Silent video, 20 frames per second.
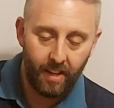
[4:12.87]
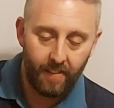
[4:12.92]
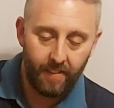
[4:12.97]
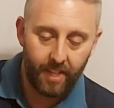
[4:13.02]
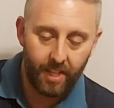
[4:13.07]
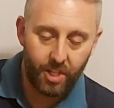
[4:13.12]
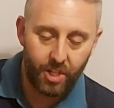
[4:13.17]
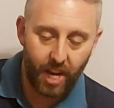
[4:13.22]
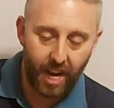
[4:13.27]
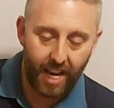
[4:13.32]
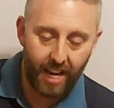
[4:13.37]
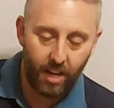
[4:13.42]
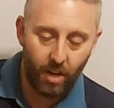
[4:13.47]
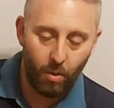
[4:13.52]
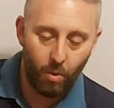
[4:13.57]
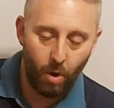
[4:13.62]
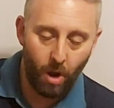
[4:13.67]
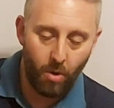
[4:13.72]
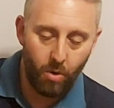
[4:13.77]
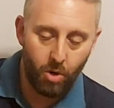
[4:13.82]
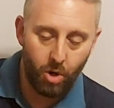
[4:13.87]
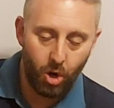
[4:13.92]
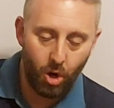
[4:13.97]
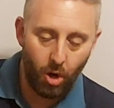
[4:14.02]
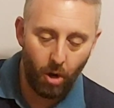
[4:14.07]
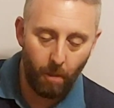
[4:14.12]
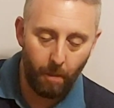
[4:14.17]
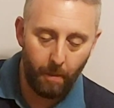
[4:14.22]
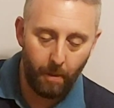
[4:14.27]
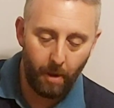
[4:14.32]
The jailer woke
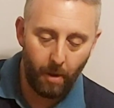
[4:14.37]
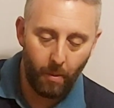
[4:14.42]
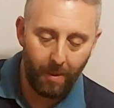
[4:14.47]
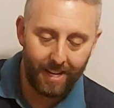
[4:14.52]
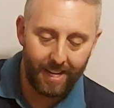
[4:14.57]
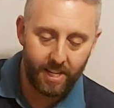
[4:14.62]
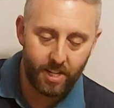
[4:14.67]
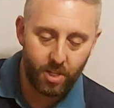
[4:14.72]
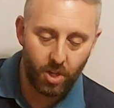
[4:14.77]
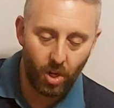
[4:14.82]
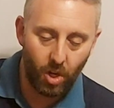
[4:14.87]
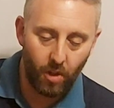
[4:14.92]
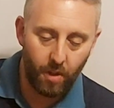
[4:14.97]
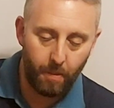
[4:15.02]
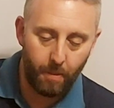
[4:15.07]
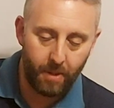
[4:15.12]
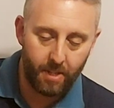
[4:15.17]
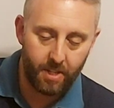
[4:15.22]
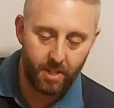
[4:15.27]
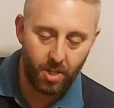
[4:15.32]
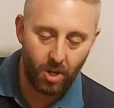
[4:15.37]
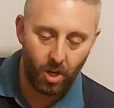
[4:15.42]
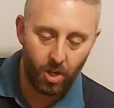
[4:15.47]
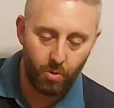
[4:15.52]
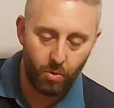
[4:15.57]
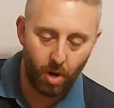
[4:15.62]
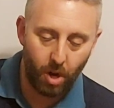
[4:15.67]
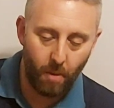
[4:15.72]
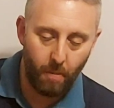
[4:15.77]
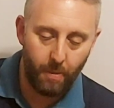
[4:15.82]
up, and when he saw the prison
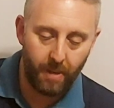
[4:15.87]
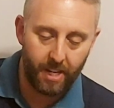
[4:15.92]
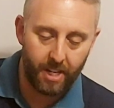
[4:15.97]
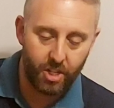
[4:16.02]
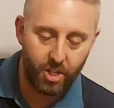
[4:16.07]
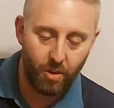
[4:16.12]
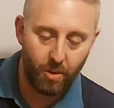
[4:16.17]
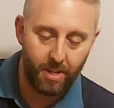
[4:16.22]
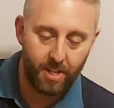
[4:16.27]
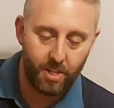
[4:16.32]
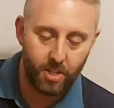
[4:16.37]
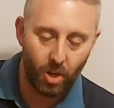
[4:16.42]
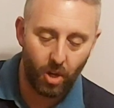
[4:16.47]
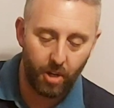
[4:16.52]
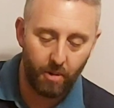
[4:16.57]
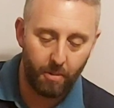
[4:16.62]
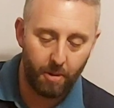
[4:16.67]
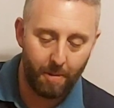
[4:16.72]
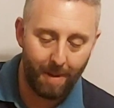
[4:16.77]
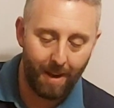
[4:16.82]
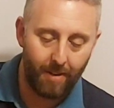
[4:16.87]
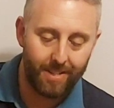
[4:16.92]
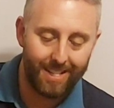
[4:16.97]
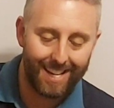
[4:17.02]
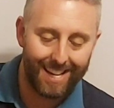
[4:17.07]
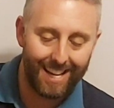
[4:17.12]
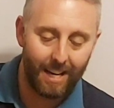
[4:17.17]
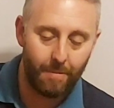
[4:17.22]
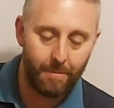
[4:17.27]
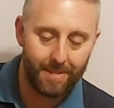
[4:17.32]
doors were open, he drew his sword and was about to
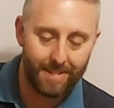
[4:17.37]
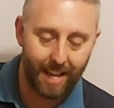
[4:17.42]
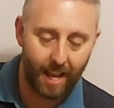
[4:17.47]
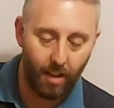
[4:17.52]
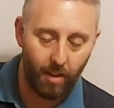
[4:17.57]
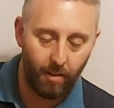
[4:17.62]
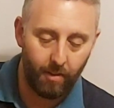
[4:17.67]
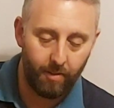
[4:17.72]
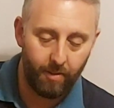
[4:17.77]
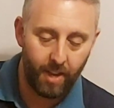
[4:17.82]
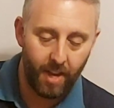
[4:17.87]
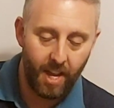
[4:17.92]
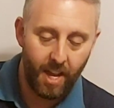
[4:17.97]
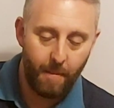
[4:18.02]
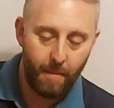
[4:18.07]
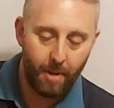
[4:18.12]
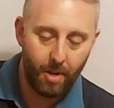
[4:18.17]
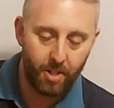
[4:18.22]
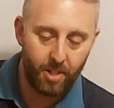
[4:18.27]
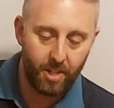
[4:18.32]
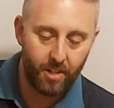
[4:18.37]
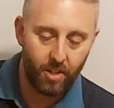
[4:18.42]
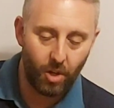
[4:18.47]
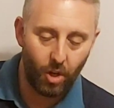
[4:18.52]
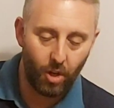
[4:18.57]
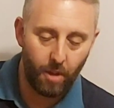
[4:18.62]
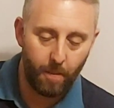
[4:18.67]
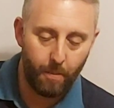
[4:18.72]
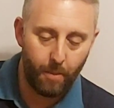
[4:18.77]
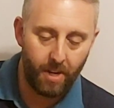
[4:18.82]
kill himself because he
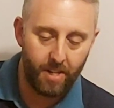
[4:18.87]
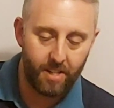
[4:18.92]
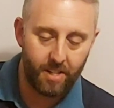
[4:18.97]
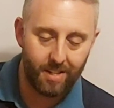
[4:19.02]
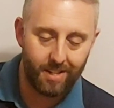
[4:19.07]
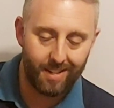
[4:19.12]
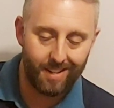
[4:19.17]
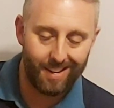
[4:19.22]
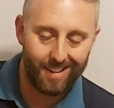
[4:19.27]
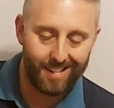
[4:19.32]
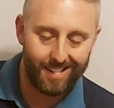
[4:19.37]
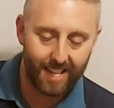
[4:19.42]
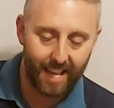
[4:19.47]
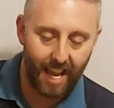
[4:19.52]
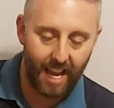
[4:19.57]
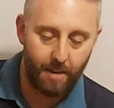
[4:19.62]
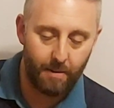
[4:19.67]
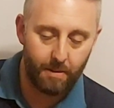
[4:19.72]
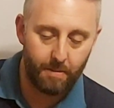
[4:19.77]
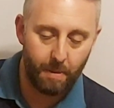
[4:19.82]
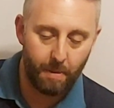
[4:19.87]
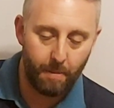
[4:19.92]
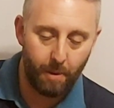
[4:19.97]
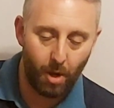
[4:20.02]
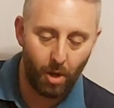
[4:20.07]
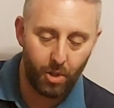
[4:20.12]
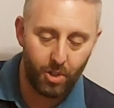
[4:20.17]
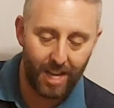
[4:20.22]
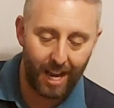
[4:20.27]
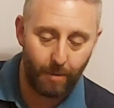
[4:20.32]
thought the prisoners had escaped. The
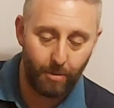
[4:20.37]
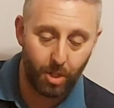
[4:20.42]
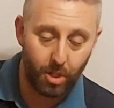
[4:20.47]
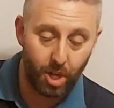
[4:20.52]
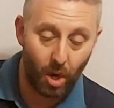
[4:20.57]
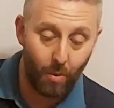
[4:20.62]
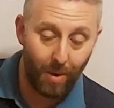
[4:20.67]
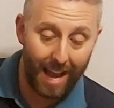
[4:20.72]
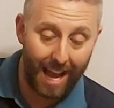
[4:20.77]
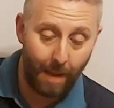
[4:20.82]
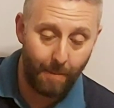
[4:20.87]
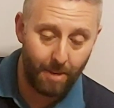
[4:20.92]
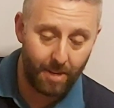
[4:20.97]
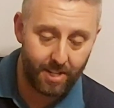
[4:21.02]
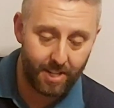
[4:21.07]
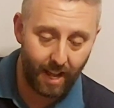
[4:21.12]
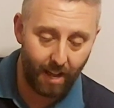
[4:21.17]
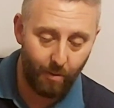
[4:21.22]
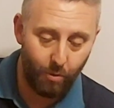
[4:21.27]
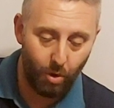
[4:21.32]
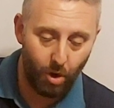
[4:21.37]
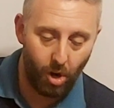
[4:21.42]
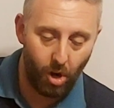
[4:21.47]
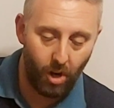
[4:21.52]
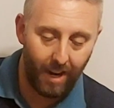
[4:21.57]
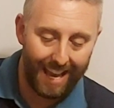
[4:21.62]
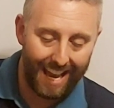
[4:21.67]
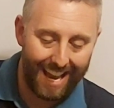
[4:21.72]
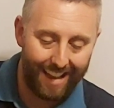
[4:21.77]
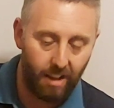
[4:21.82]
Paul shouted, Don't harm yourself, we're
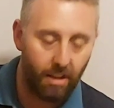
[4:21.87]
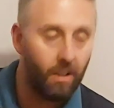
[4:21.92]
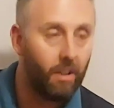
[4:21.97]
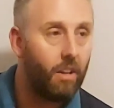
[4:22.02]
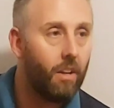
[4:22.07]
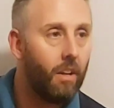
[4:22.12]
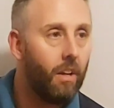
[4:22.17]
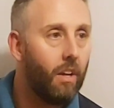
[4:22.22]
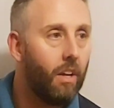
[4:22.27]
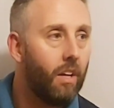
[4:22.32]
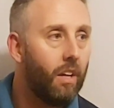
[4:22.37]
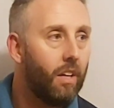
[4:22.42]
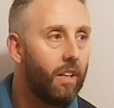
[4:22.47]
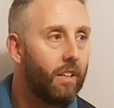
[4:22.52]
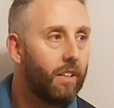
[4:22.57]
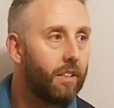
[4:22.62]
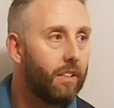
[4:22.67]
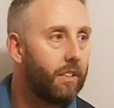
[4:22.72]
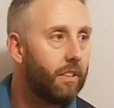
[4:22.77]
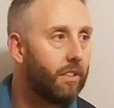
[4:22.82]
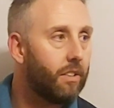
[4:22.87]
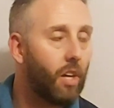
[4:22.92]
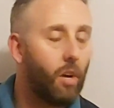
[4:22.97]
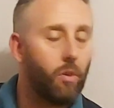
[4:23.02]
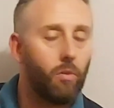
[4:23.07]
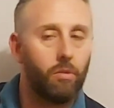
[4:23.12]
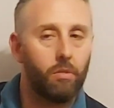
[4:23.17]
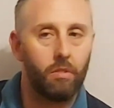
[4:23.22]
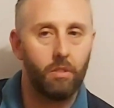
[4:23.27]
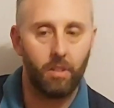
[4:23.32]
all here.
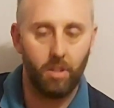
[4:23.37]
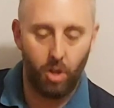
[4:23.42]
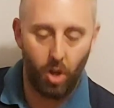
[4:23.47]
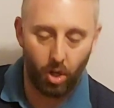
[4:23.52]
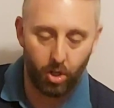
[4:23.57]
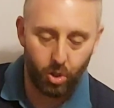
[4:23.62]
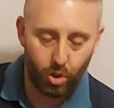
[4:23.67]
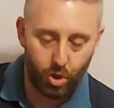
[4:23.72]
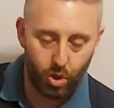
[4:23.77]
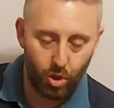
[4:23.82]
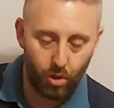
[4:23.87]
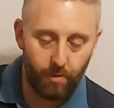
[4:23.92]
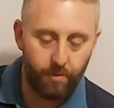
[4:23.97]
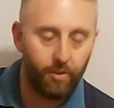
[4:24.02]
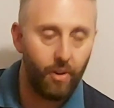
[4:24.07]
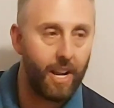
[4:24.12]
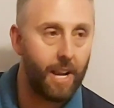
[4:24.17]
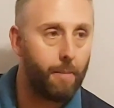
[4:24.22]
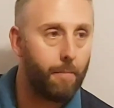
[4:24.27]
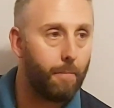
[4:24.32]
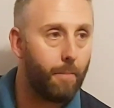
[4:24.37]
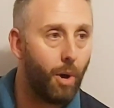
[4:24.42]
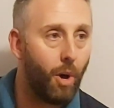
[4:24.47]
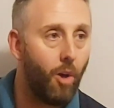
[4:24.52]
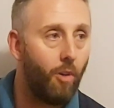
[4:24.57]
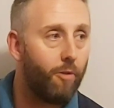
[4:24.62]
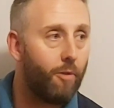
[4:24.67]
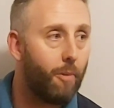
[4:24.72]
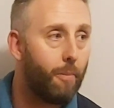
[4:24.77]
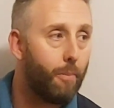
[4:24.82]
So God's just freeing
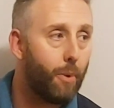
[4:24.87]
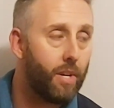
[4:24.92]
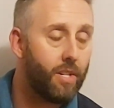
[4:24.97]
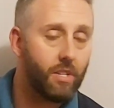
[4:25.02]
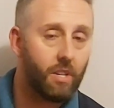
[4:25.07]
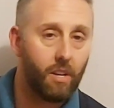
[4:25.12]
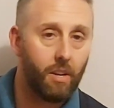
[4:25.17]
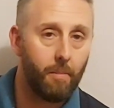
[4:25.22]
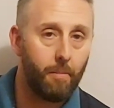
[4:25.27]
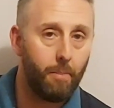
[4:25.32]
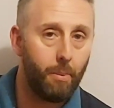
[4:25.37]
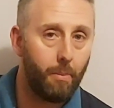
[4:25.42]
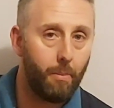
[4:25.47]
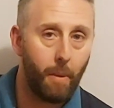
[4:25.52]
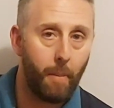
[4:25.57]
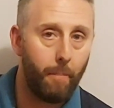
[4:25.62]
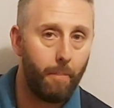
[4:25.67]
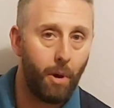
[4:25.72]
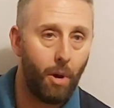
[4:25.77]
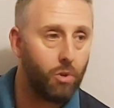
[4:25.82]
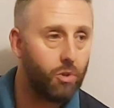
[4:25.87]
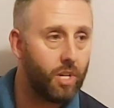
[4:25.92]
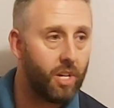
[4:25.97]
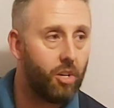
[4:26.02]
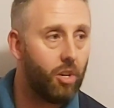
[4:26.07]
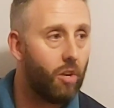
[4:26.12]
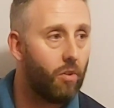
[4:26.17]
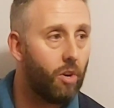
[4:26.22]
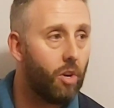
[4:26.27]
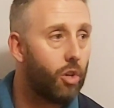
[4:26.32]
Paul from prison, and, and Paul's in
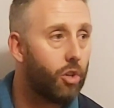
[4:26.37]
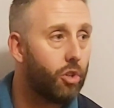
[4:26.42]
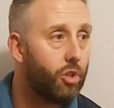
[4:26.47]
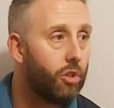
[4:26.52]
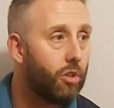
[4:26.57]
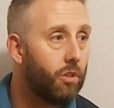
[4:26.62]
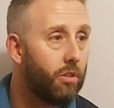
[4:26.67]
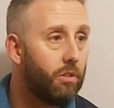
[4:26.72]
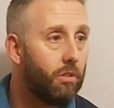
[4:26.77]
no rush.